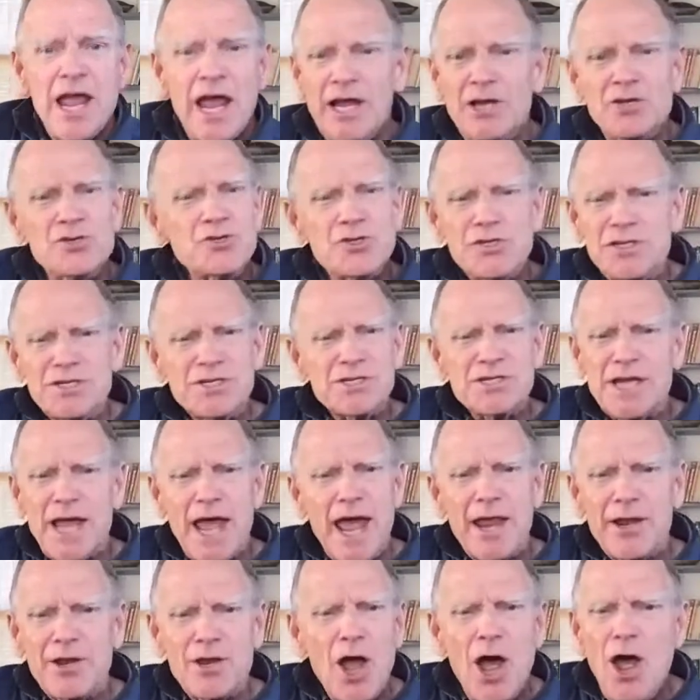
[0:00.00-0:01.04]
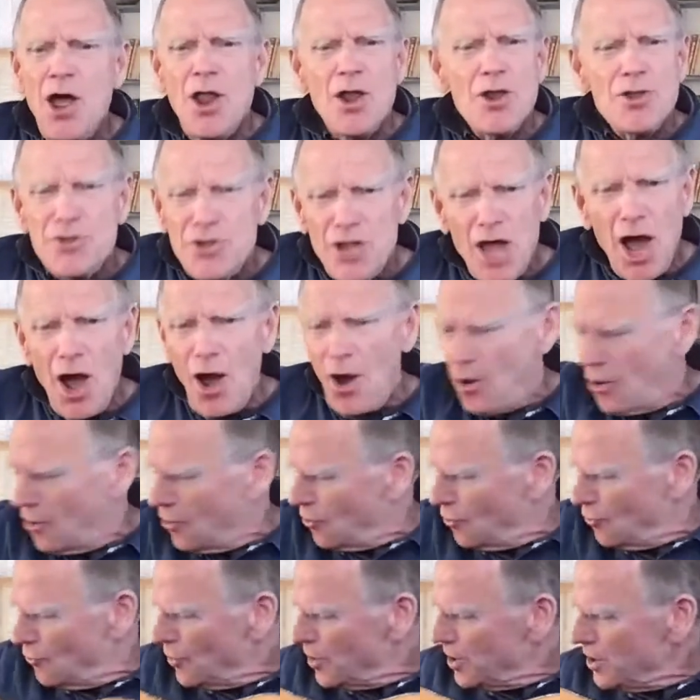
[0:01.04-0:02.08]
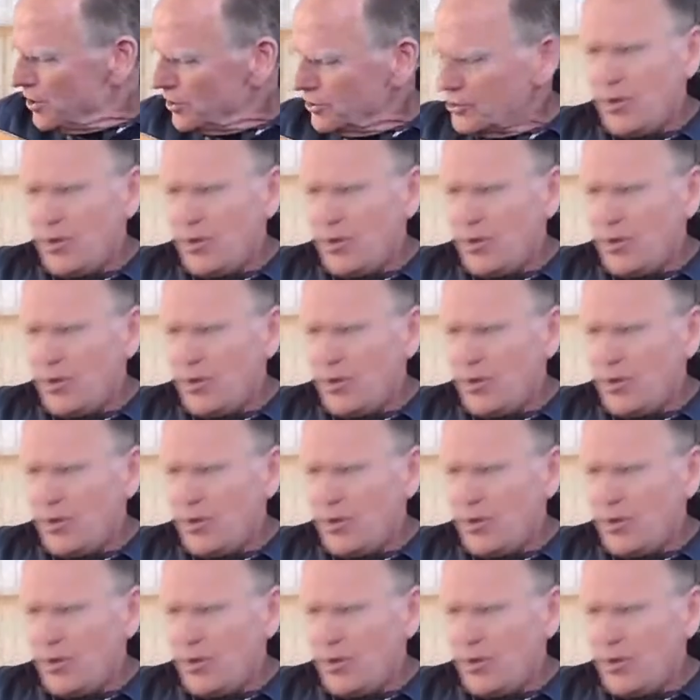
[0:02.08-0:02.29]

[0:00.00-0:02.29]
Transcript: And she said, no,